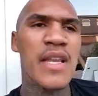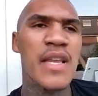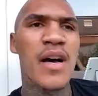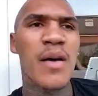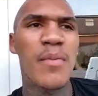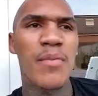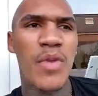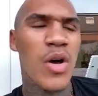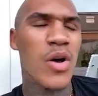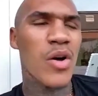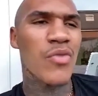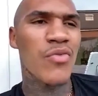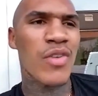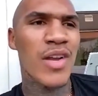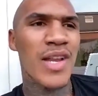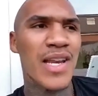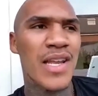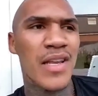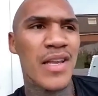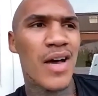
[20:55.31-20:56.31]
I'm not
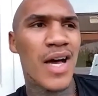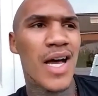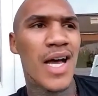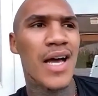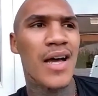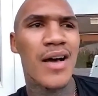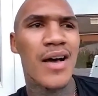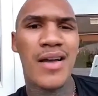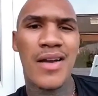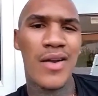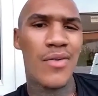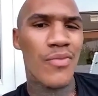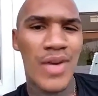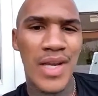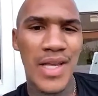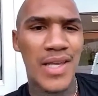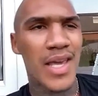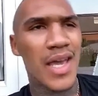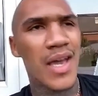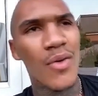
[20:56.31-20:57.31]
really I don't really
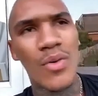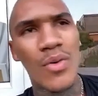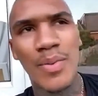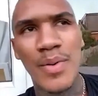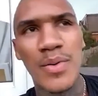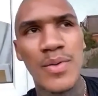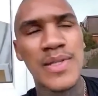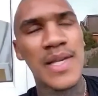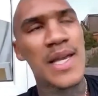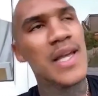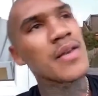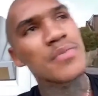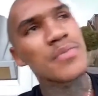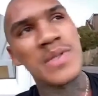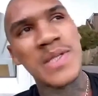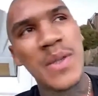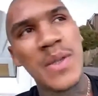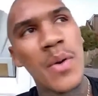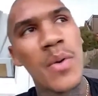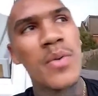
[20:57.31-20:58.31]
care what people say. And if
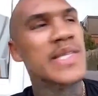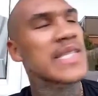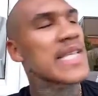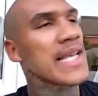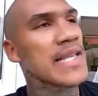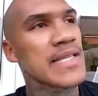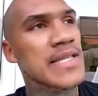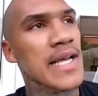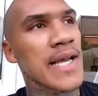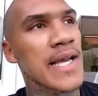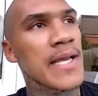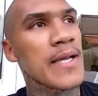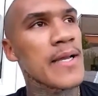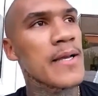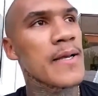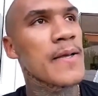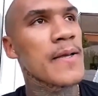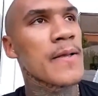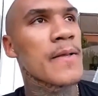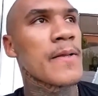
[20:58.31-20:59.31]
someone will say something,
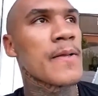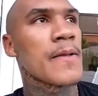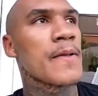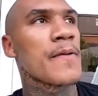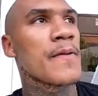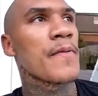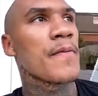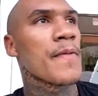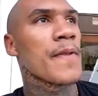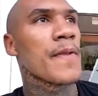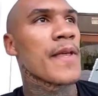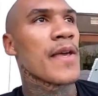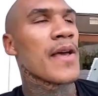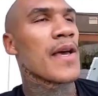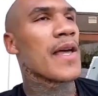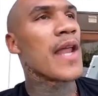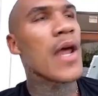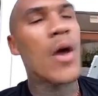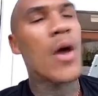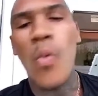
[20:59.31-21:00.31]

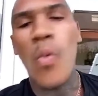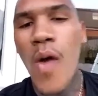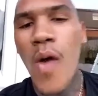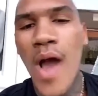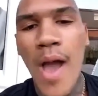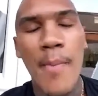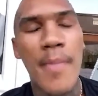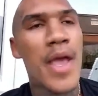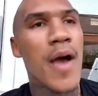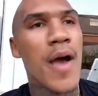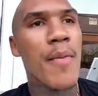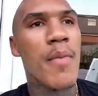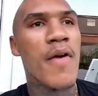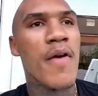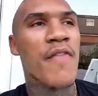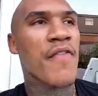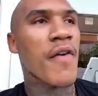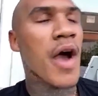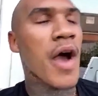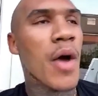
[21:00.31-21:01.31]
and it'll wound me up. A
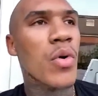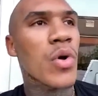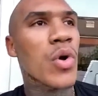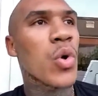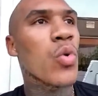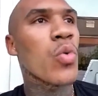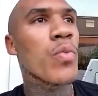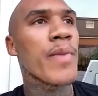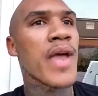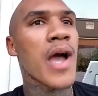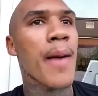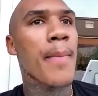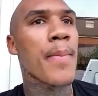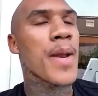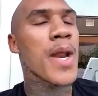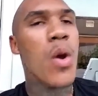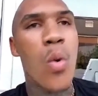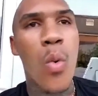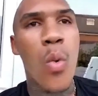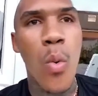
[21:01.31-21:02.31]
fight will call me up and
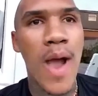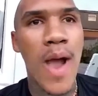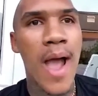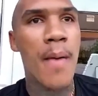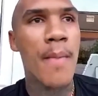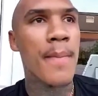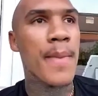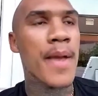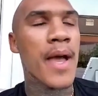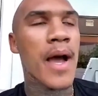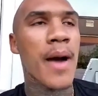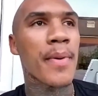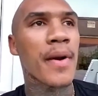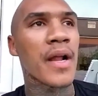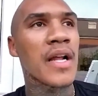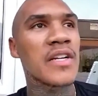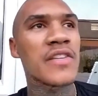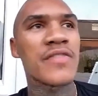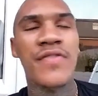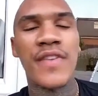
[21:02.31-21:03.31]
it'll wound me up. And I
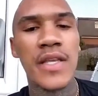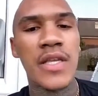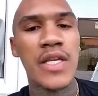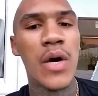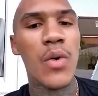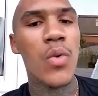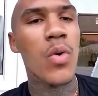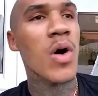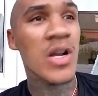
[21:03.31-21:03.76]
just think, you know what?